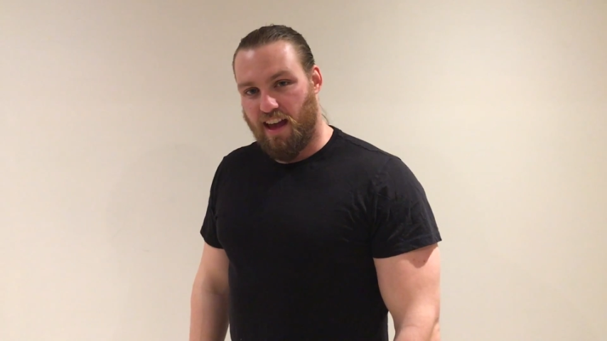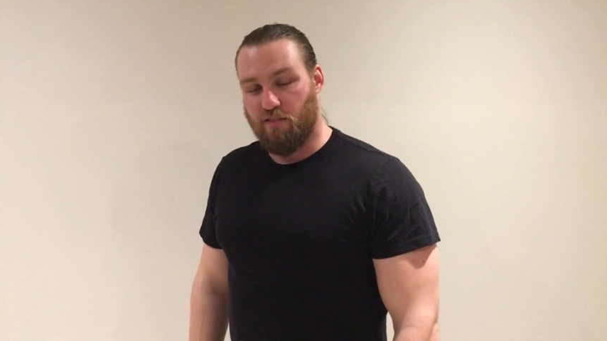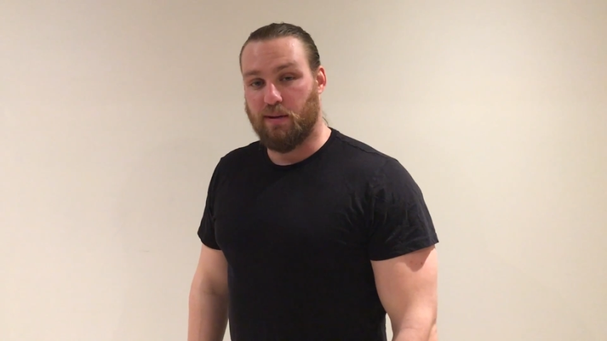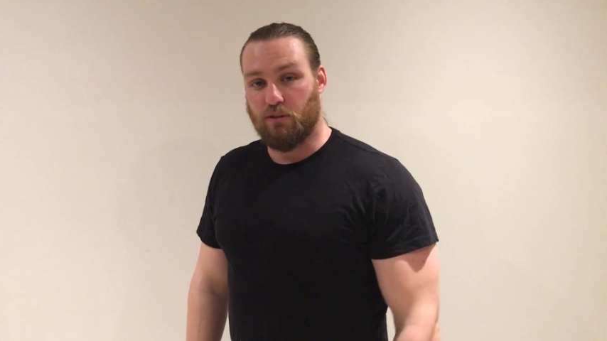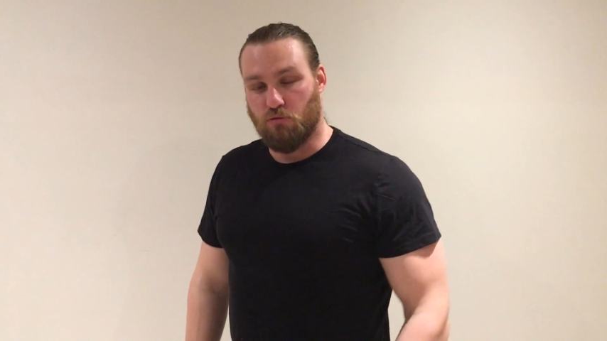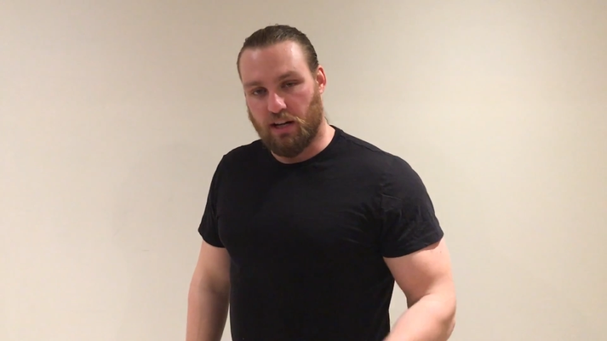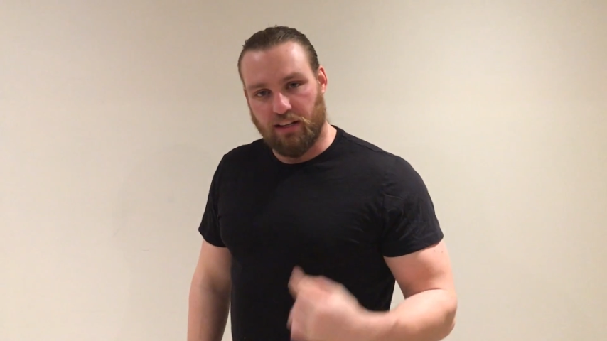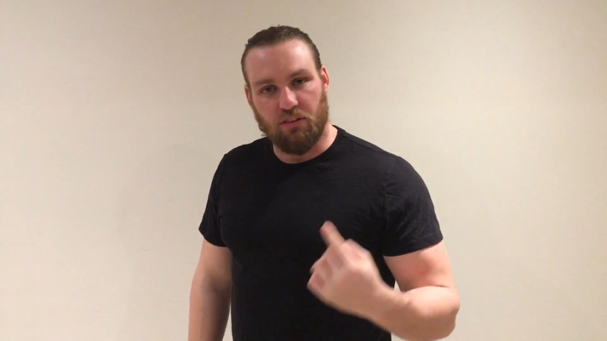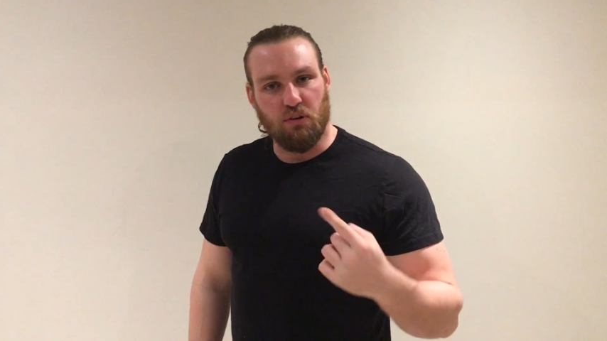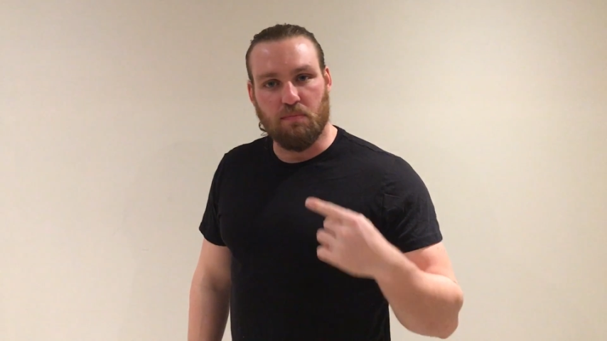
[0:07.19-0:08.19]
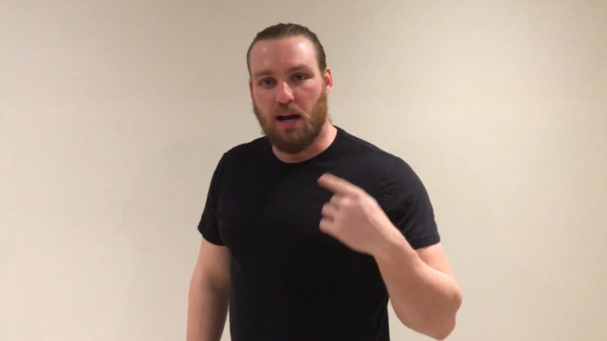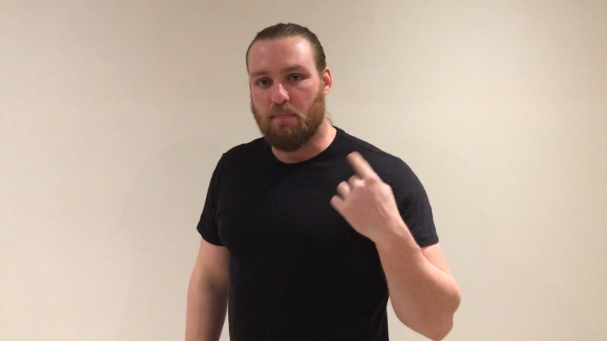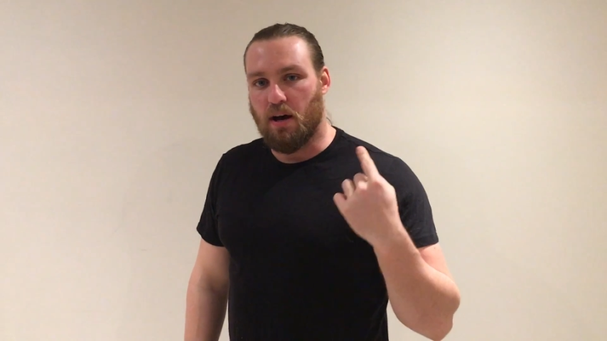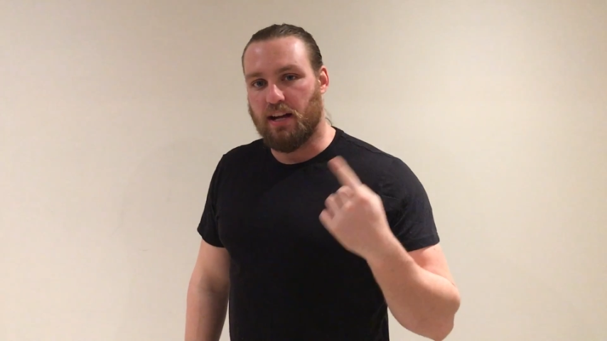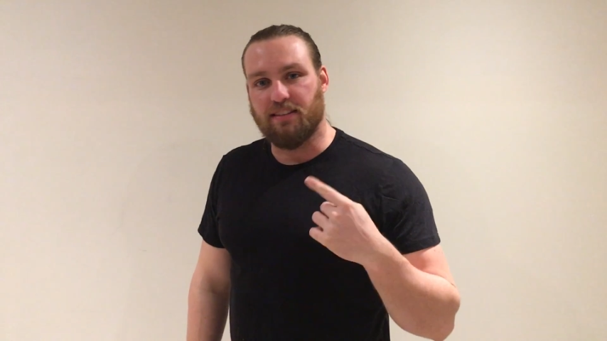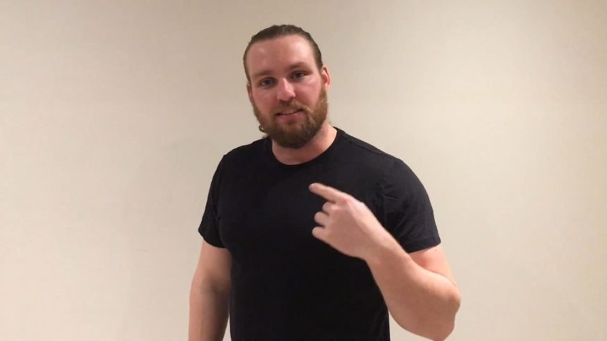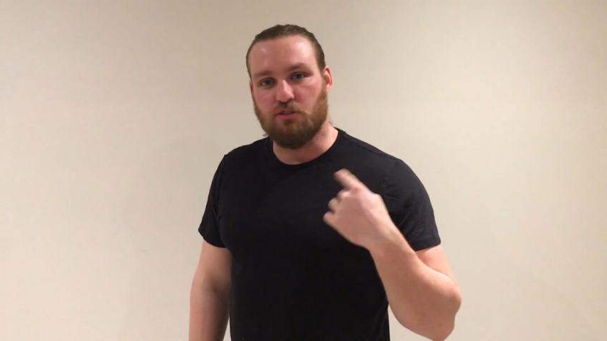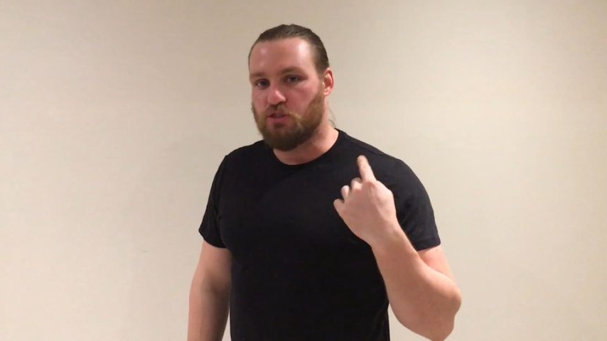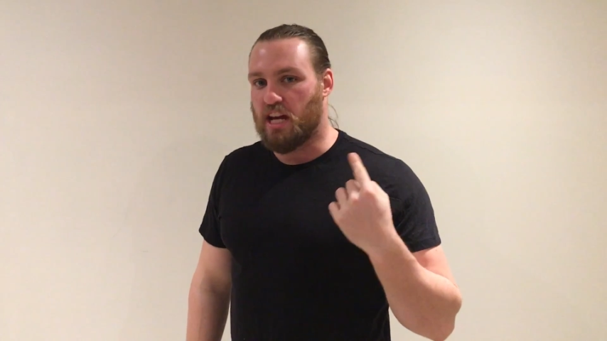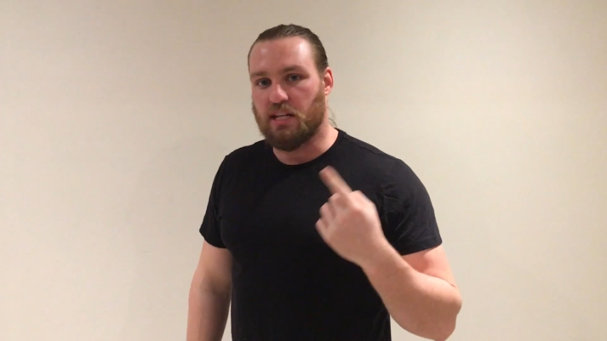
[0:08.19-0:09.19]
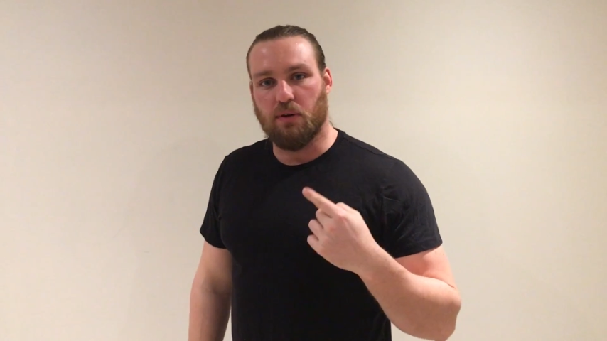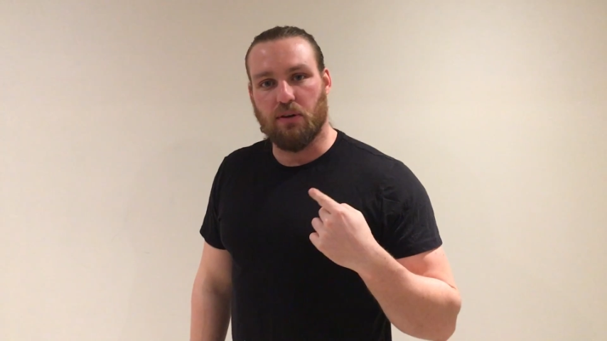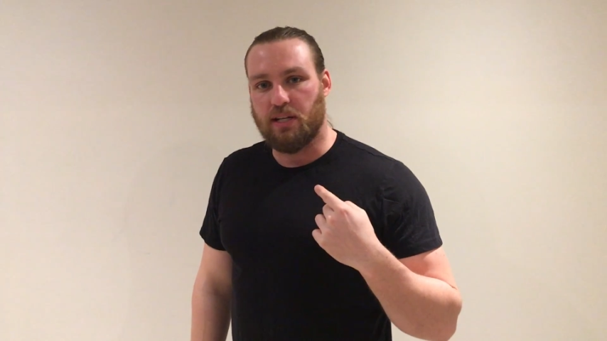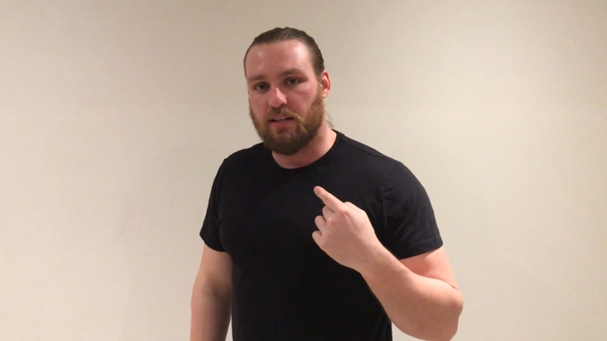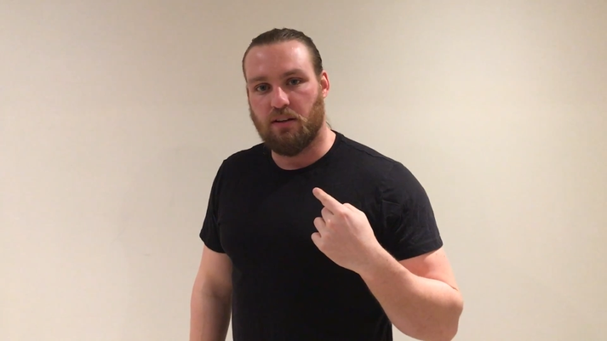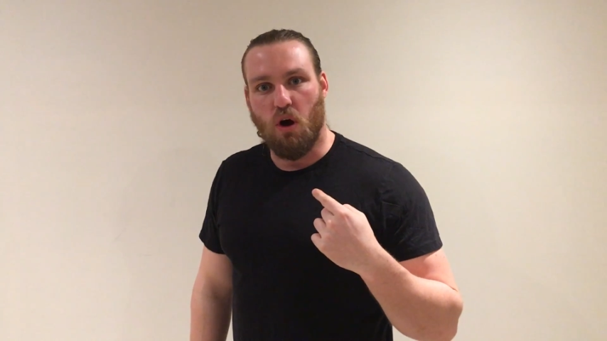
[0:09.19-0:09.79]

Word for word: have been running through my mind since January?